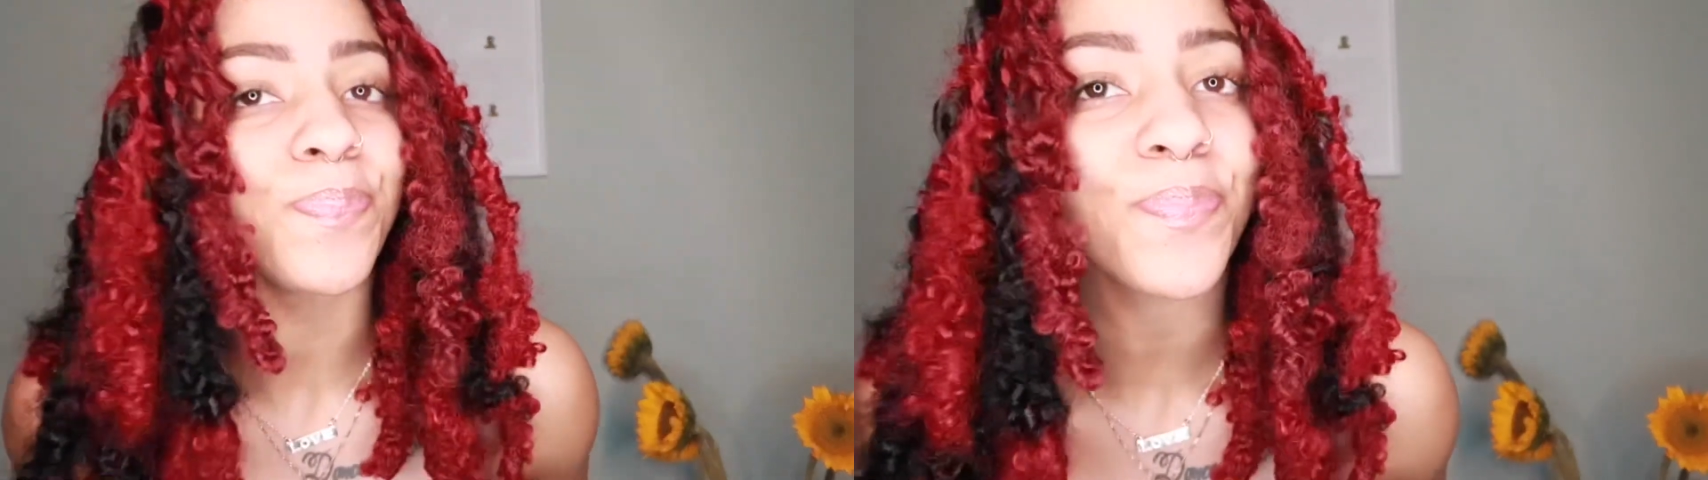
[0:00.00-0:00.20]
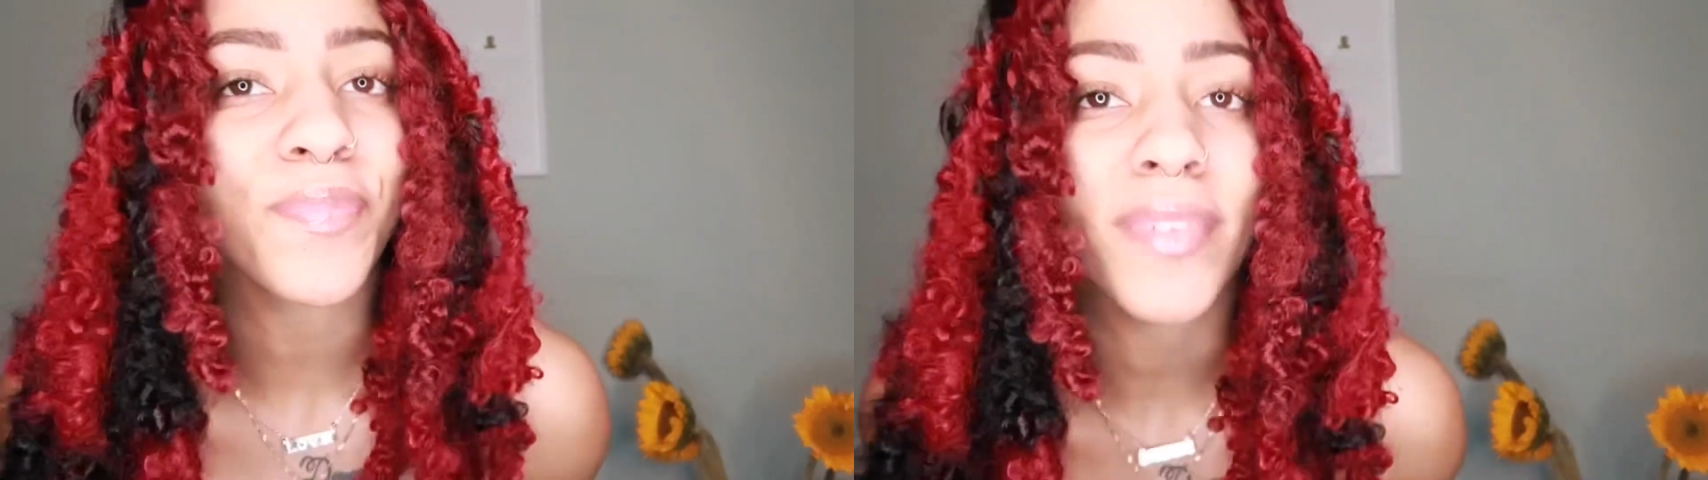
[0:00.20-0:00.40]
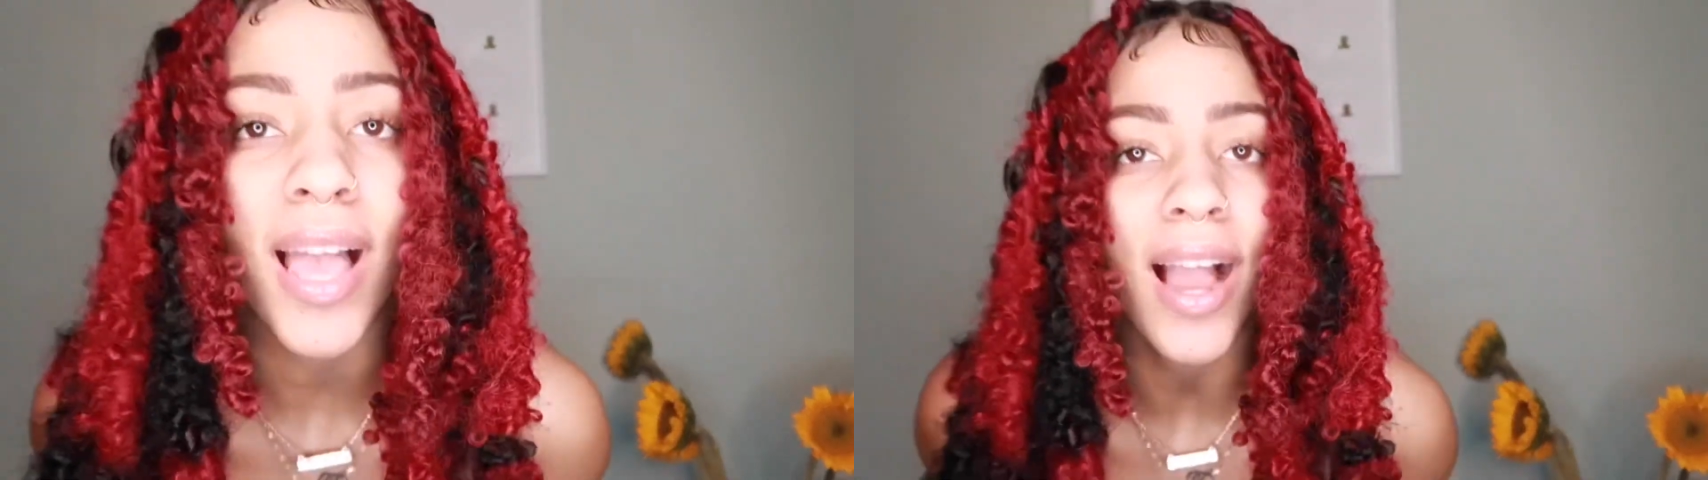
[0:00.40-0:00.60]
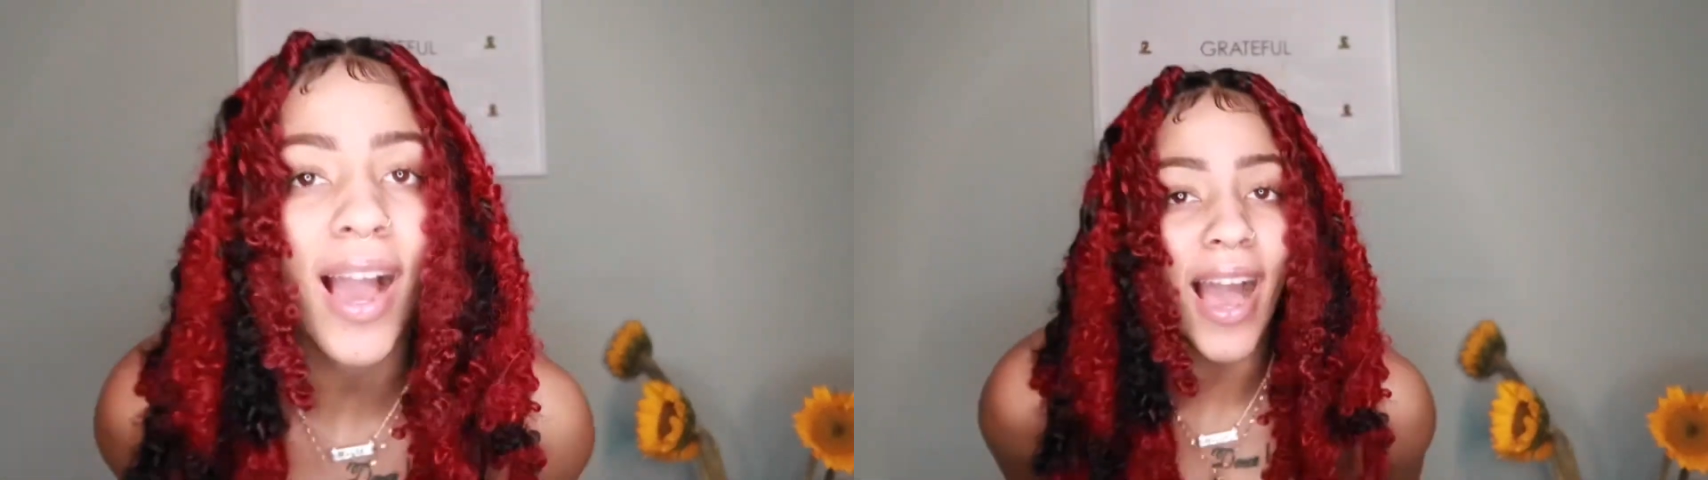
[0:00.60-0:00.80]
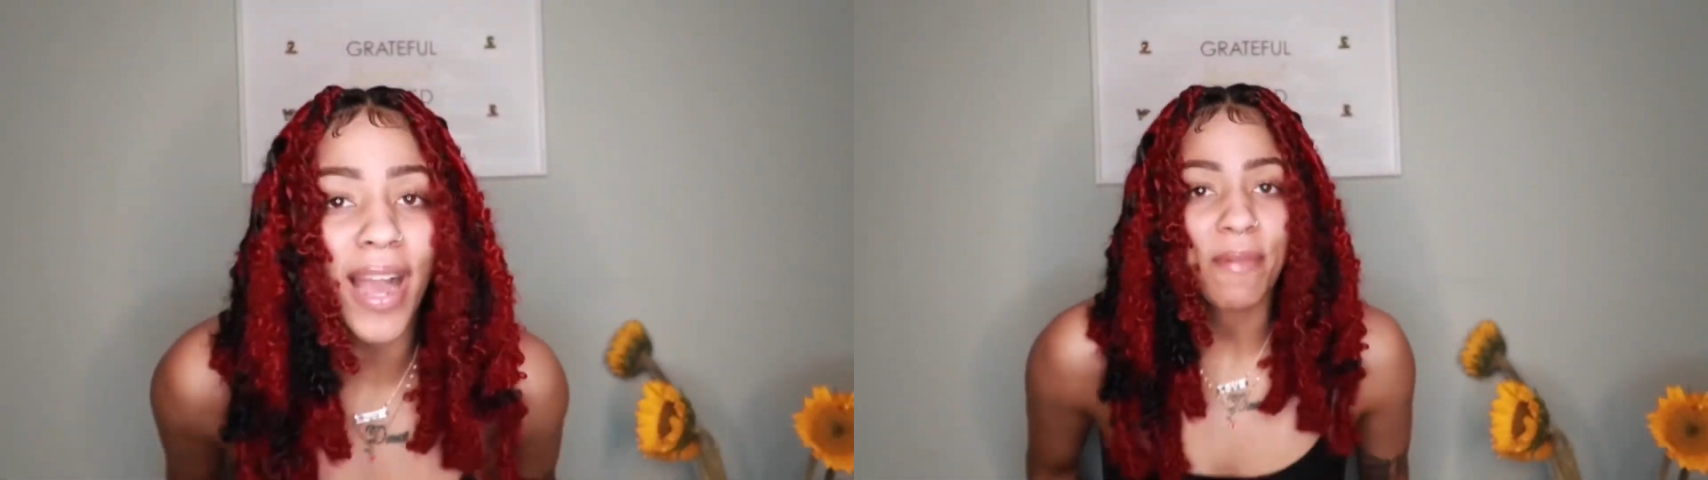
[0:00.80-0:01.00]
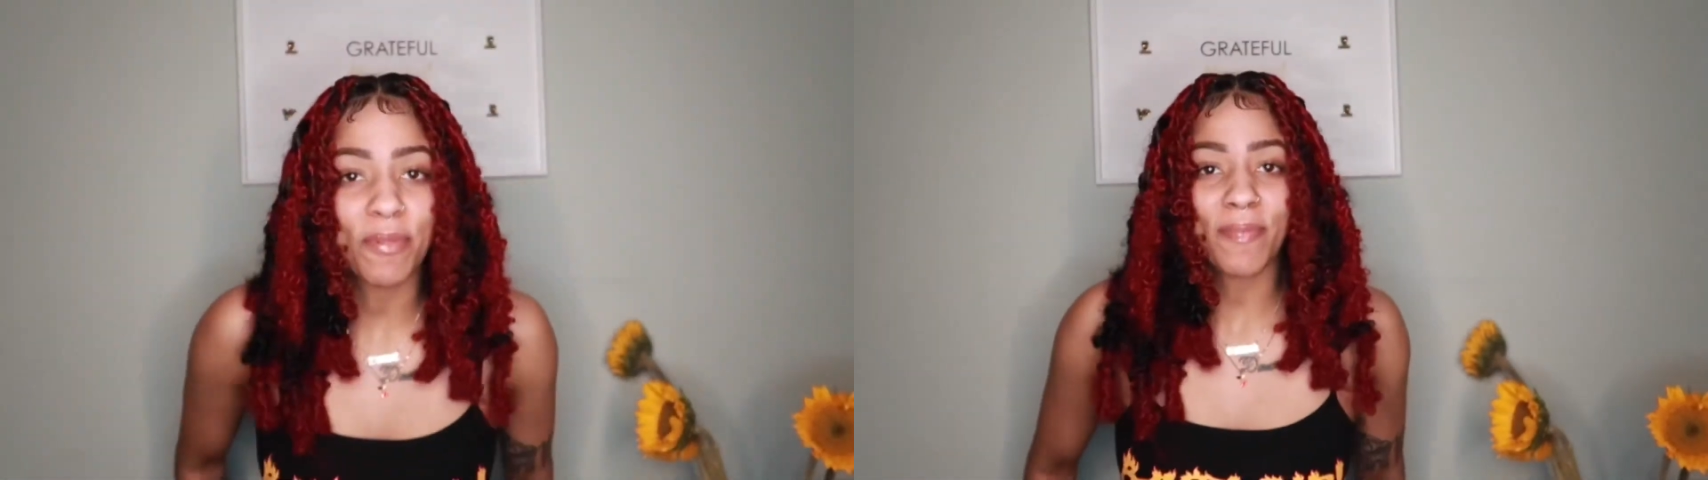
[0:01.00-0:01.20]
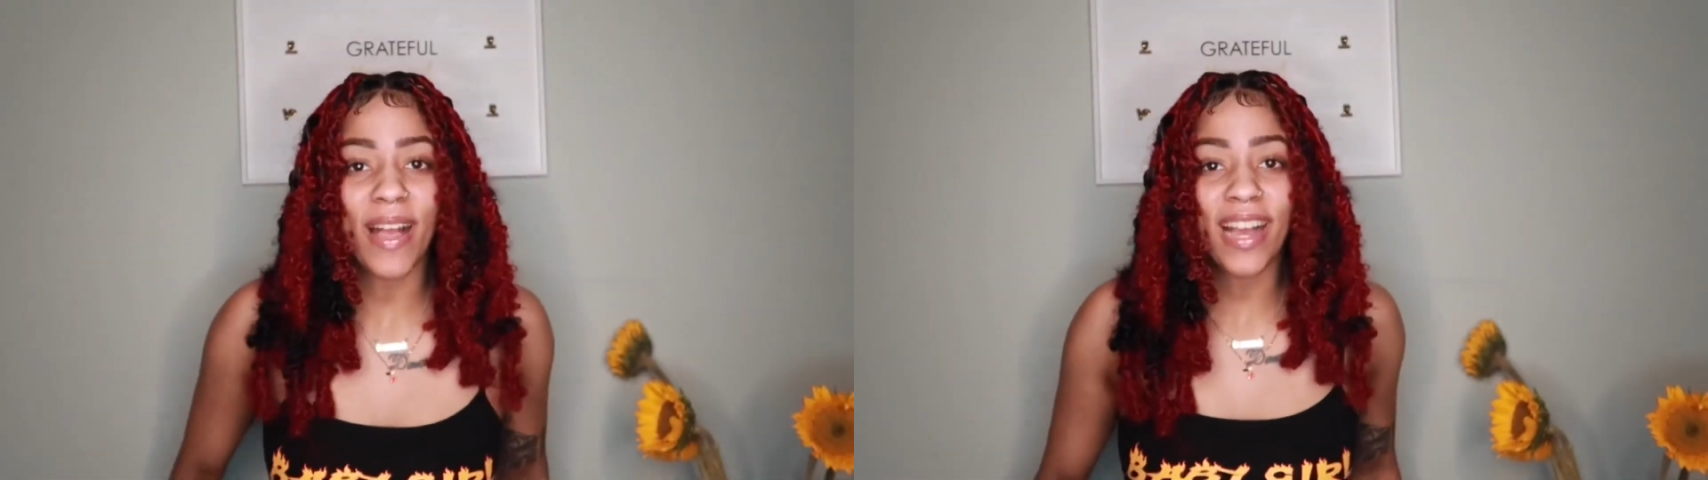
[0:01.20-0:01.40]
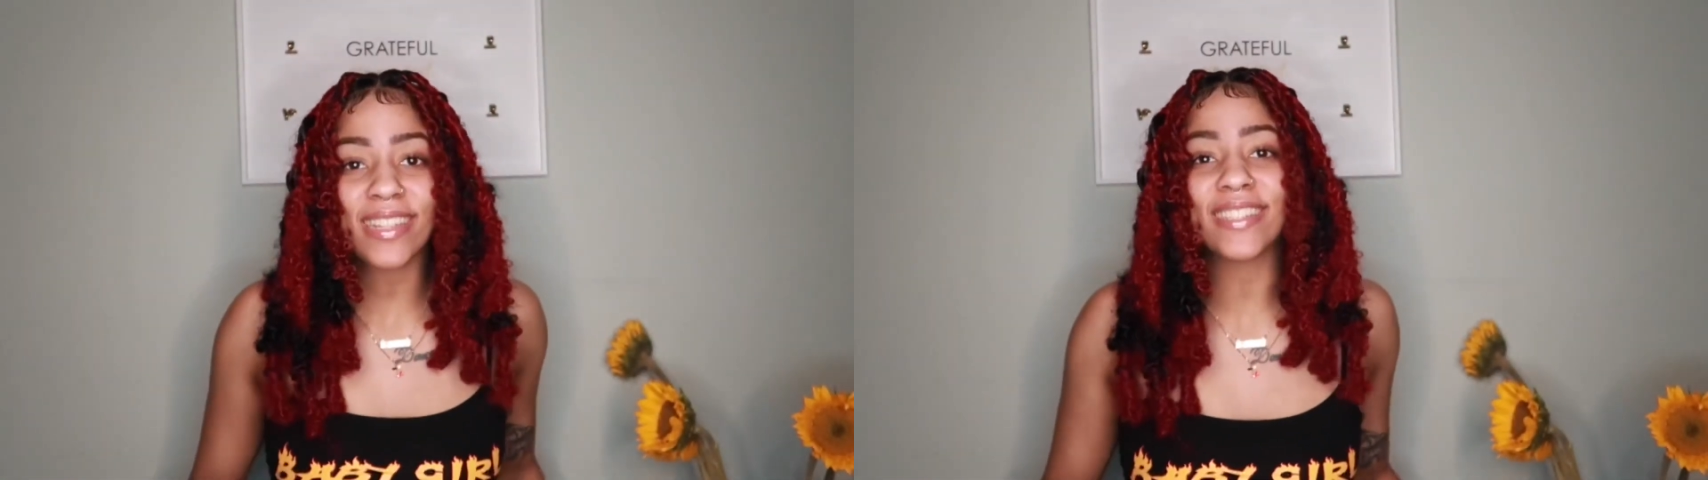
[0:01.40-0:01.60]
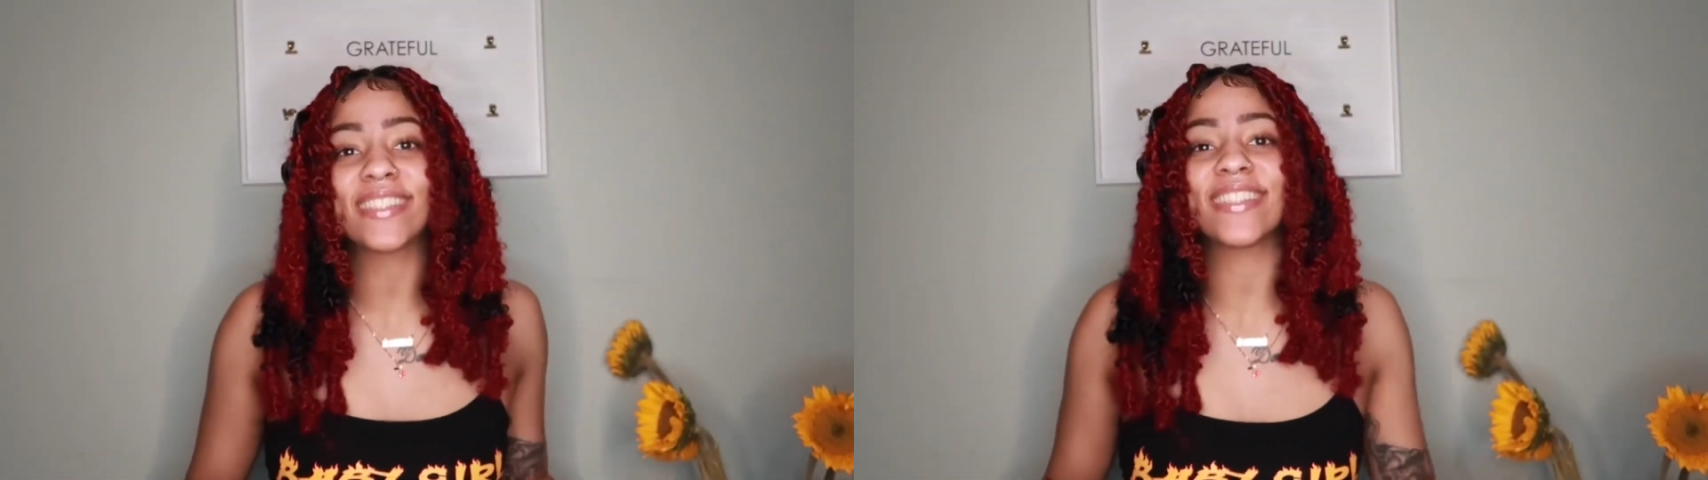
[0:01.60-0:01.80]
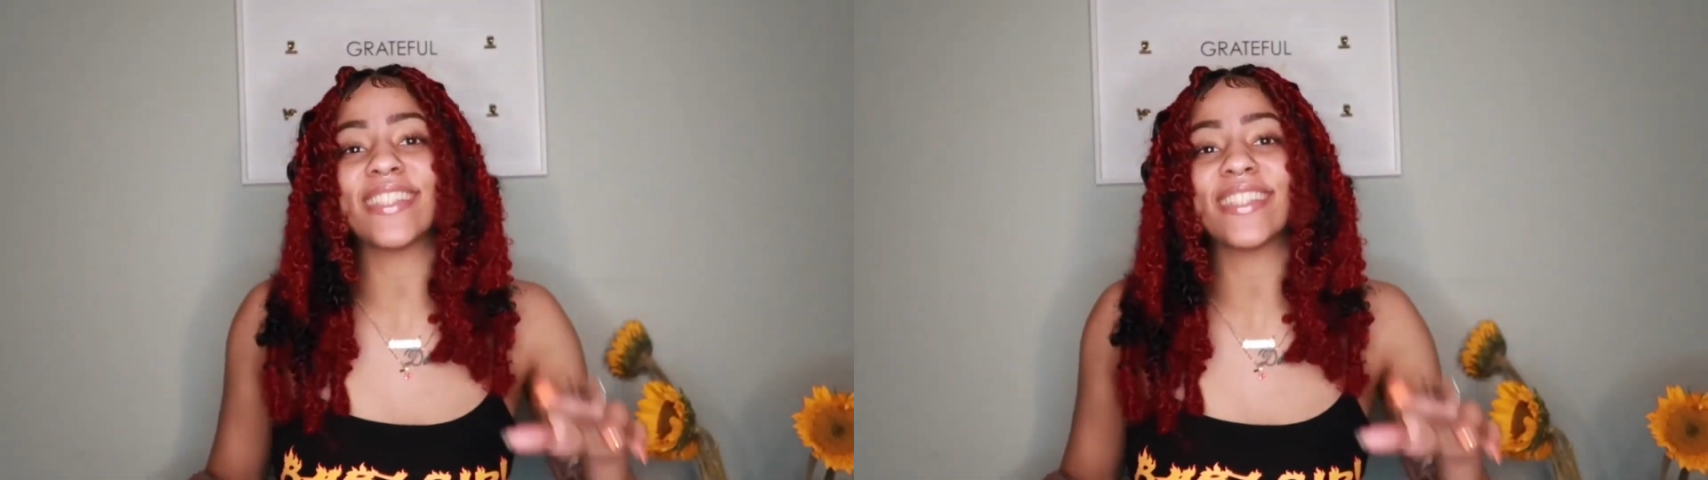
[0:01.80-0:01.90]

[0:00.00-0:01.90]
and I'm back because